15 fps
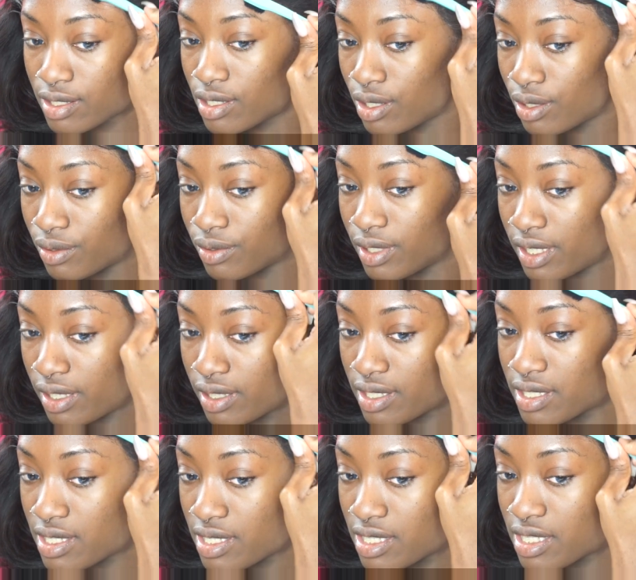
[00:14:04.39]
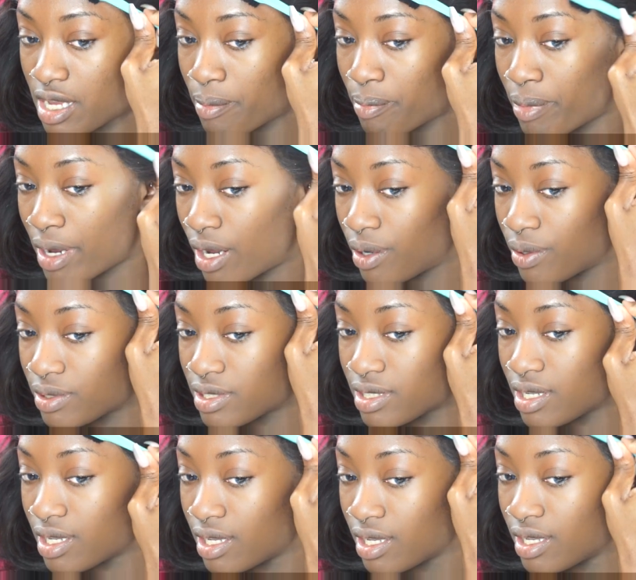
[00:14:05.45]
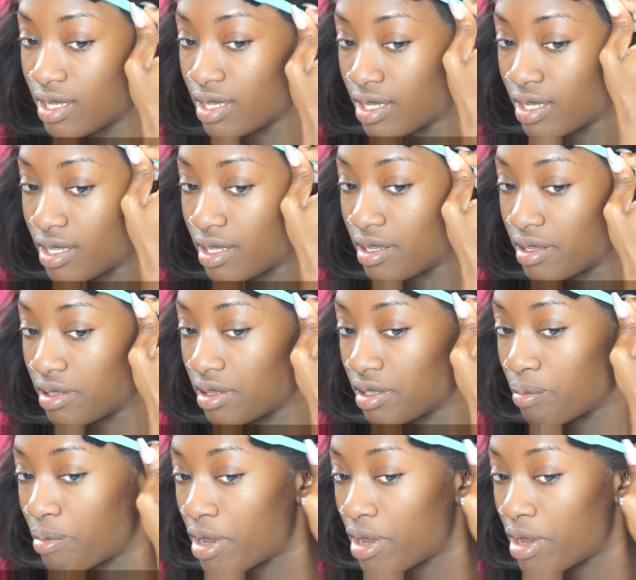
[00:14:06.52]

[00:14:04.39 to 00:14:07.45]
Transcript: so. And this is about the